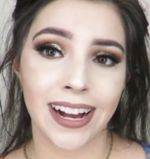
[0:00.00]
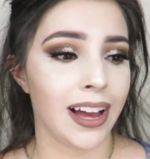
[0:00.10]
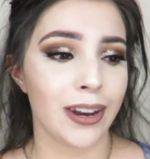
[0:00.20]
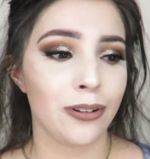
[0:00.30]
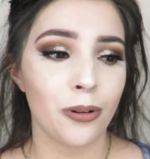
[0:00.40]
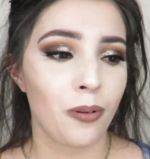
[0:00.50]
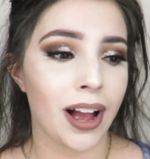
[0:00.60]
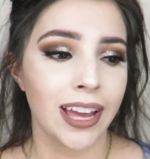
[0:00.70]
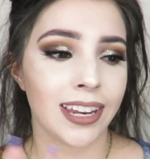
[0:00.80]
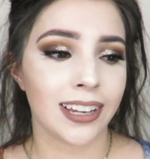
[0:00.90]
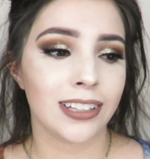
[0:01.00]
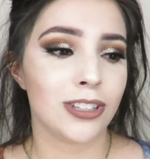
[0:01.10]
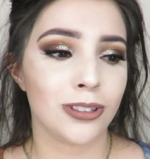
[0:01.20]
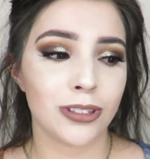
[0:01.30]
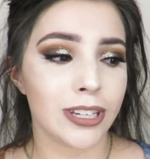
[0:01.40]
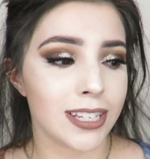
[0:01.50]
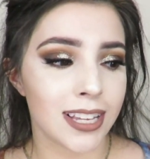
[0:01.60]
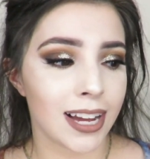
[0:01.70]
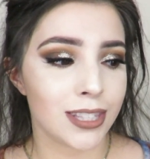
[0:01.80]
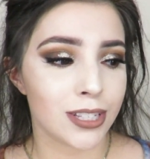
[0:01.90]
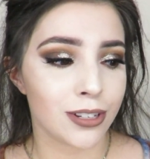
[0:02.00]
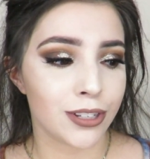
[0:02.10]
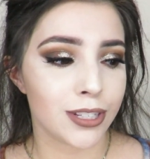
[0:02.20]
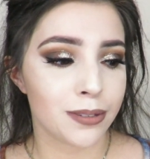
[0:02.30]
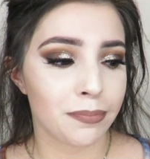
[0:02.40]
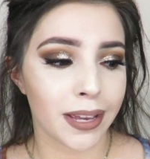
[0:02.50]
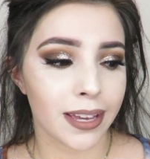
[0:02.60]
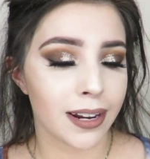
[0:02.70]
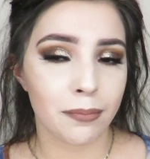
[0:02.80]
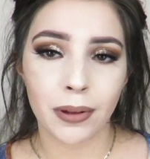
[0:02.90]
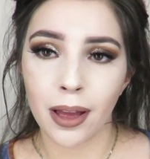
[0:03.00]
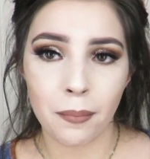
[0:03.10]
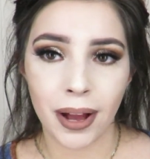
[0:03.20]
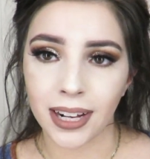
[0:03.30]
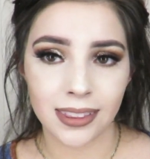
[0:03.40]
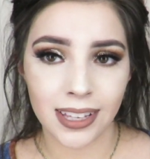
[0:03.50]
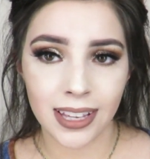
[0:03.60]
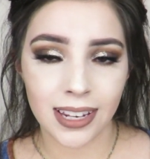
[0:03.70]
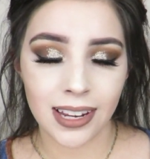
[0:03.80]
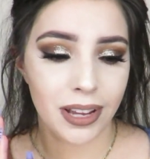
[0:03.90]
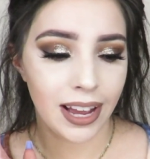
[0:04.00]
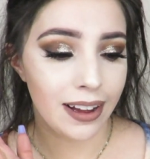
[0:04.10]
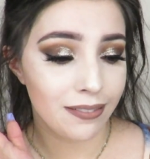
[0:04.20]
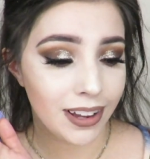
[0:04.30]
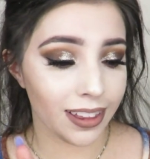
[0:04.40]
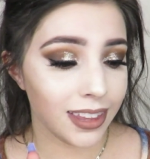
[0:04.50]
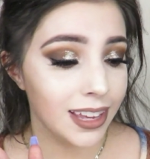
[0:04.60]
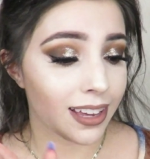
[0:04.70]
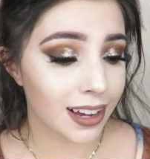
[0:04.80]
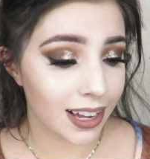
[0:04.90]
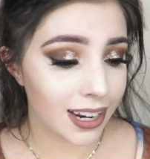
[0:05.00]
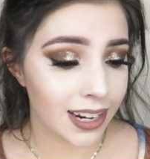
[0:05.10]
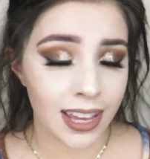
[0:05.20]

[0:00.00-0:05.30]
I don't know why I didn't decide to just pick it up back then, but yeah, I finally got it.